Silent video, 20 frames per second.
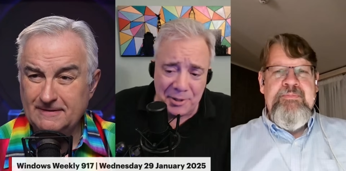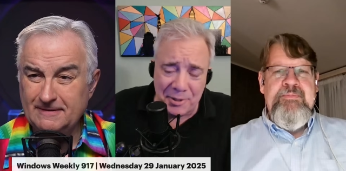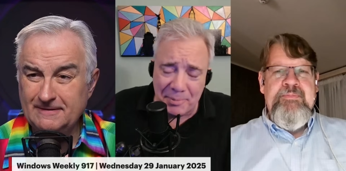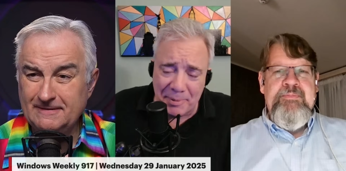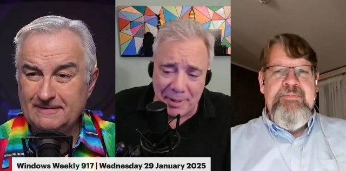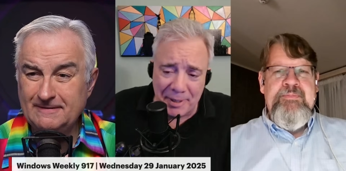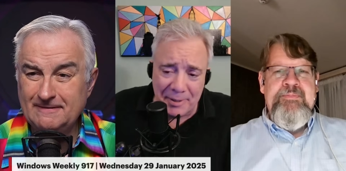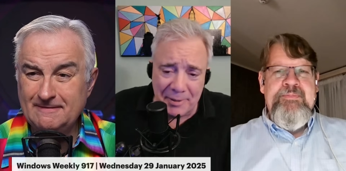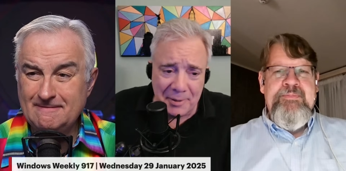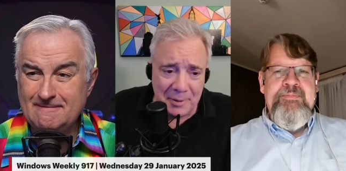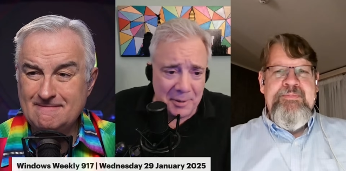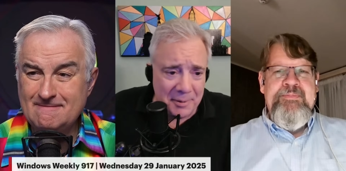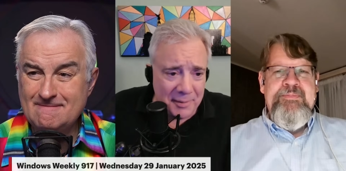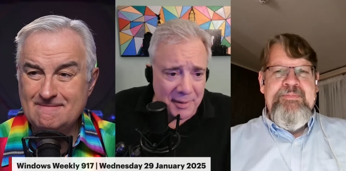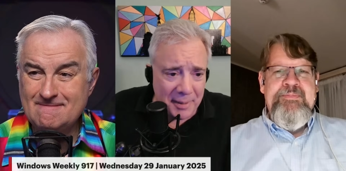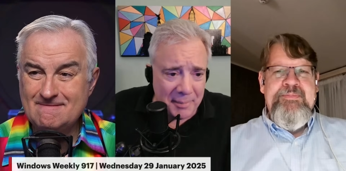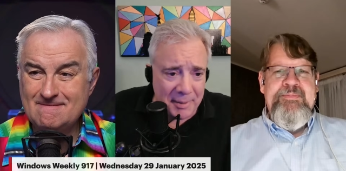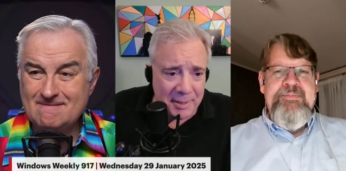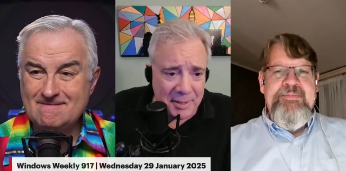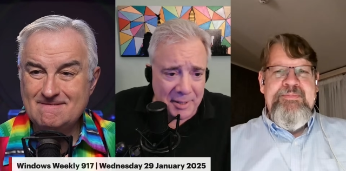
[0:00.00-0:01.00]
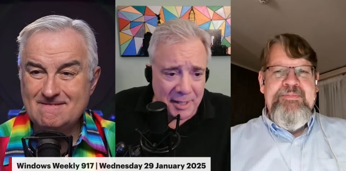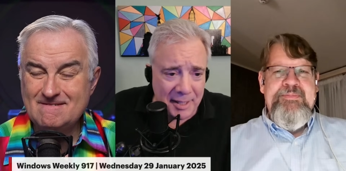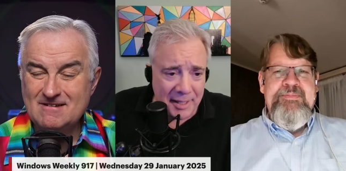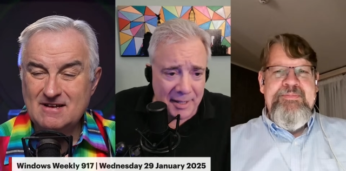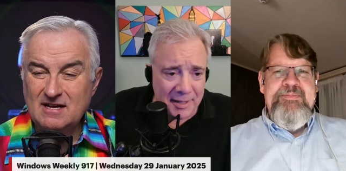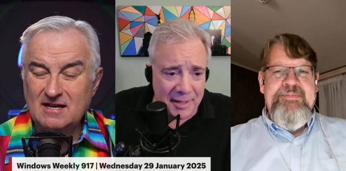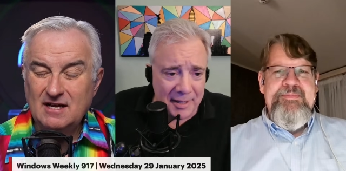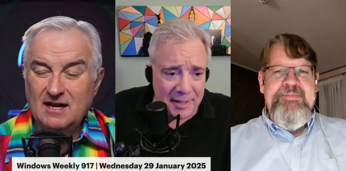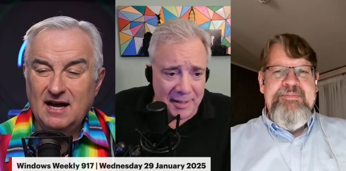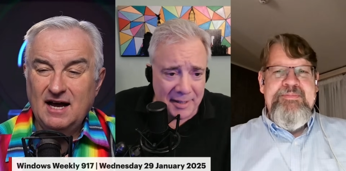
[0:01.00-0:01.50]
Speaker 1: is better too, if that means
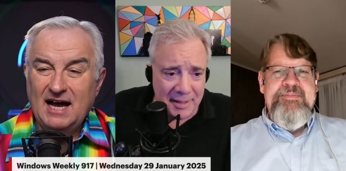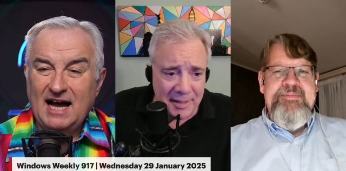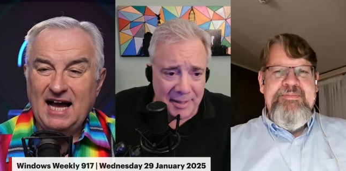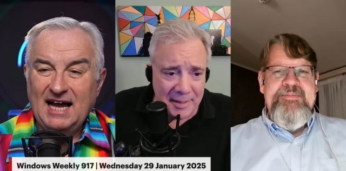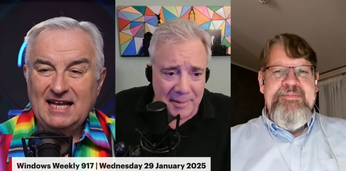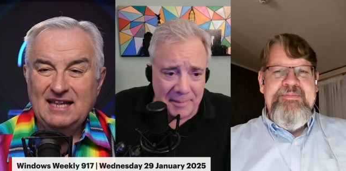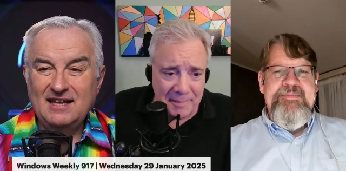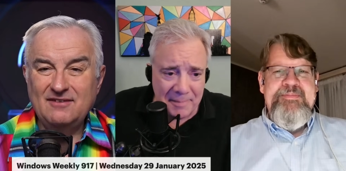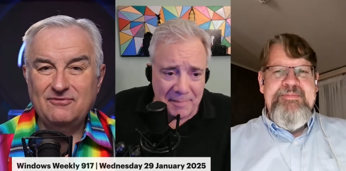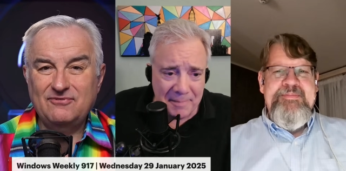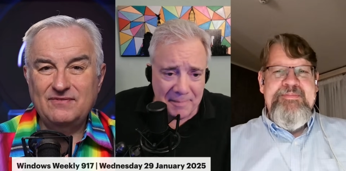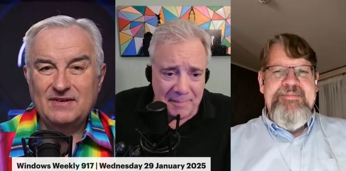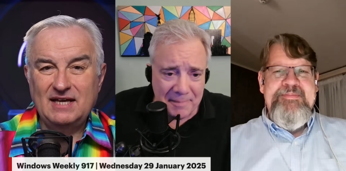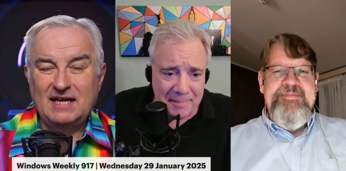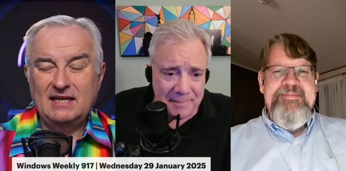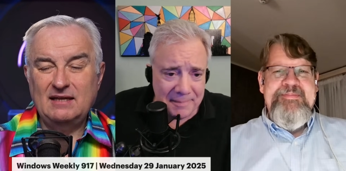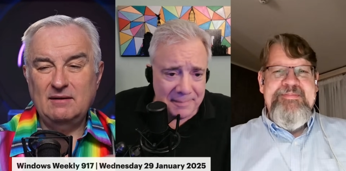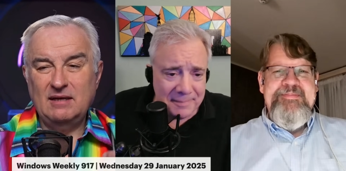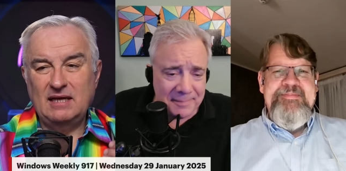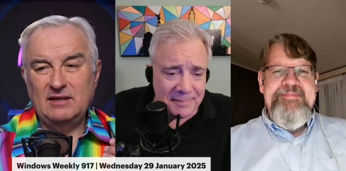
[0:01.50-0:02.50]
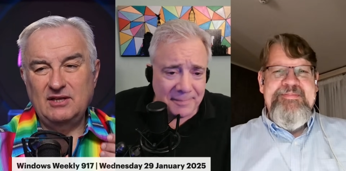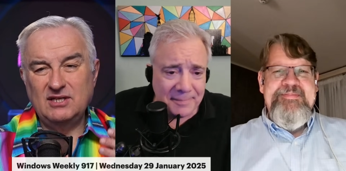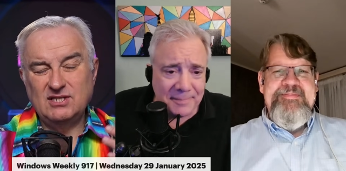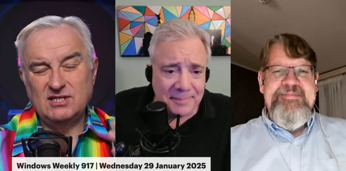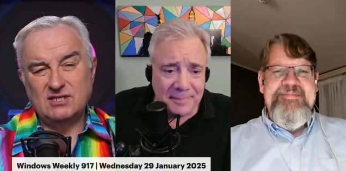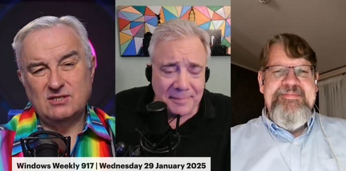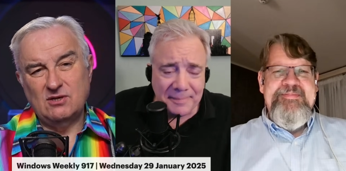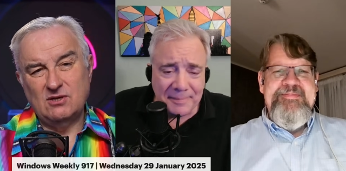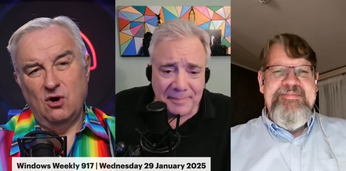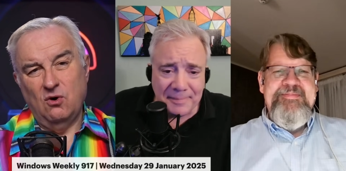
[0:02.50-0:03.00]
anything. I uh, love, and, and this
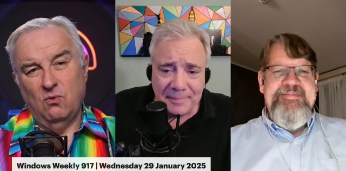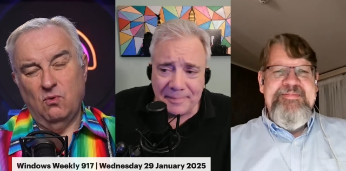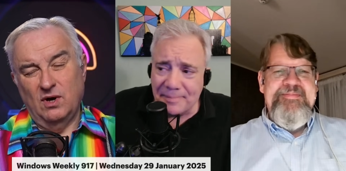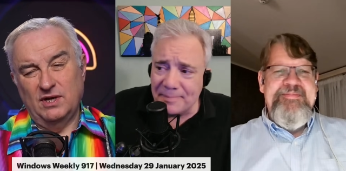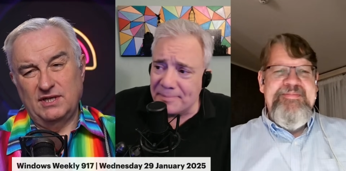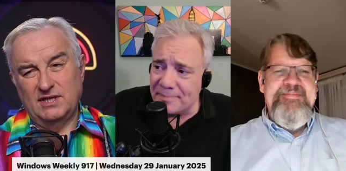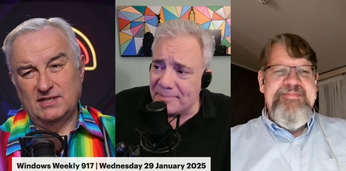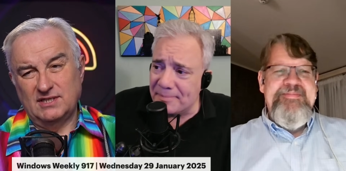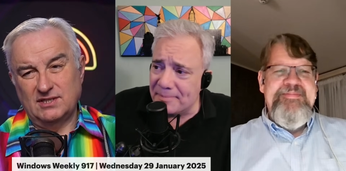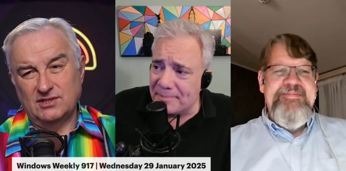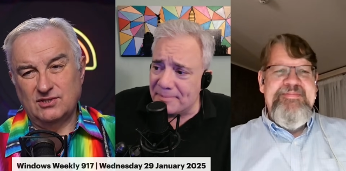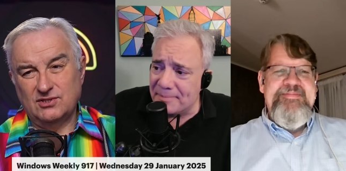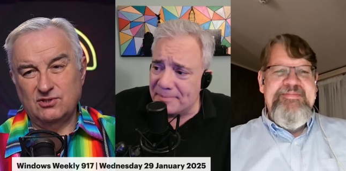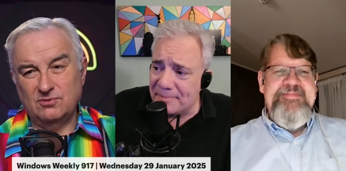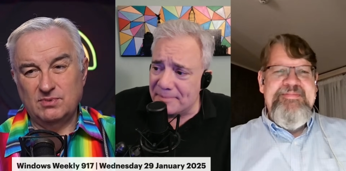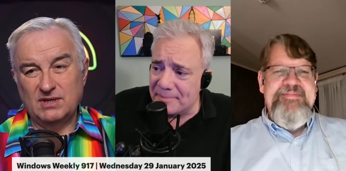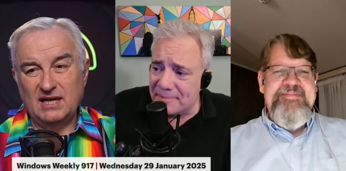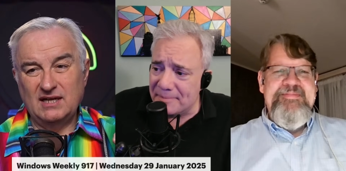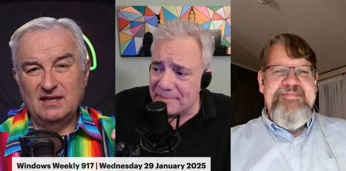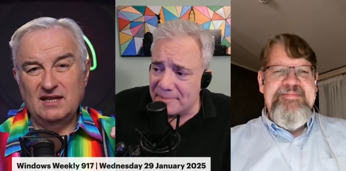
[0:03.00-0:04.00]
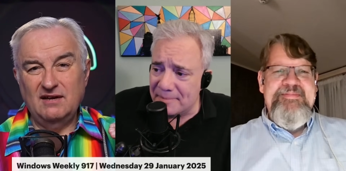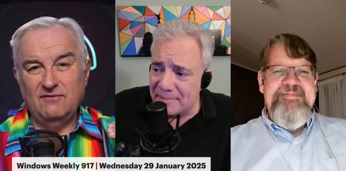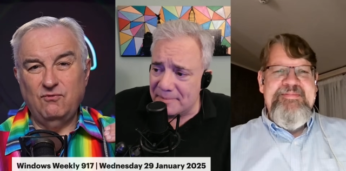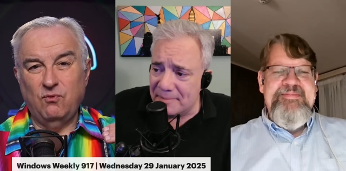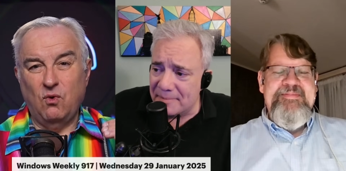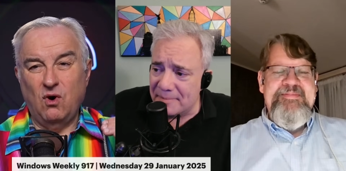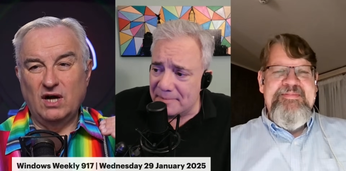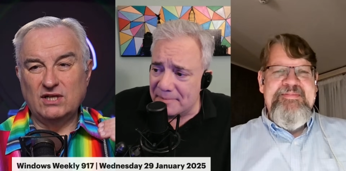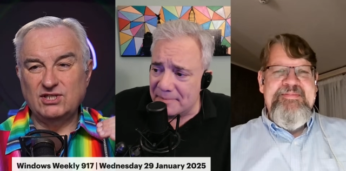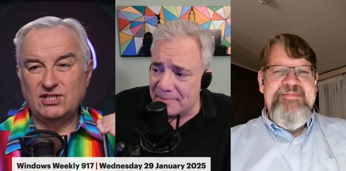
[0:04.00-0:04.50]
is, oh, one does this too, but I love
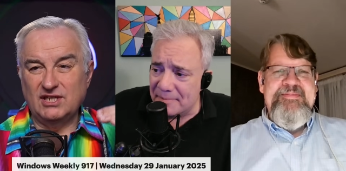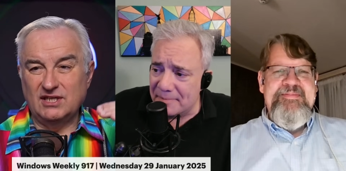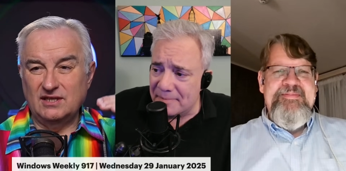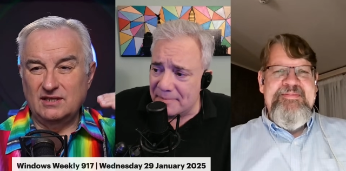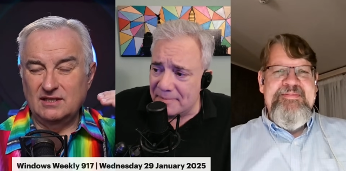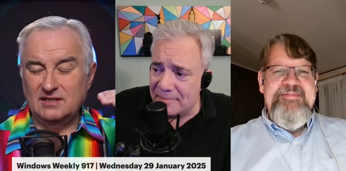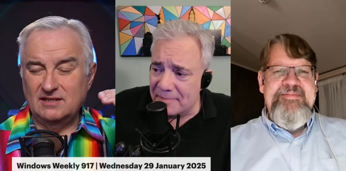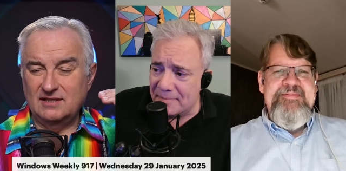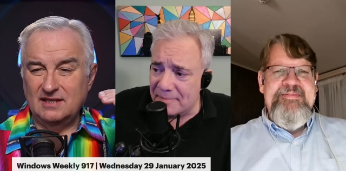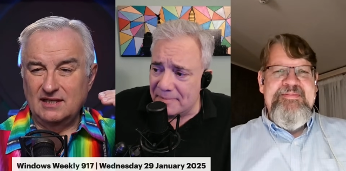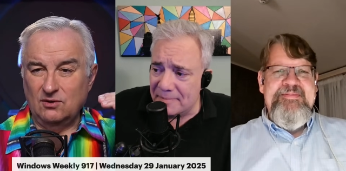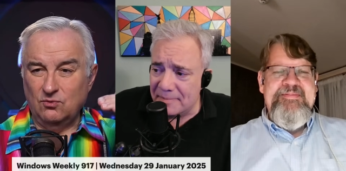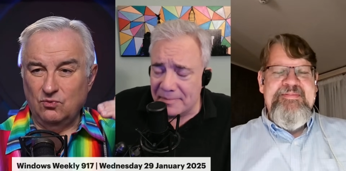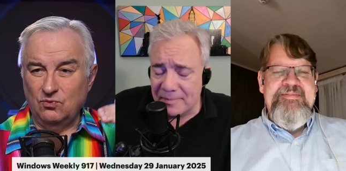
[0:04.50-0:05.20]
watching the thing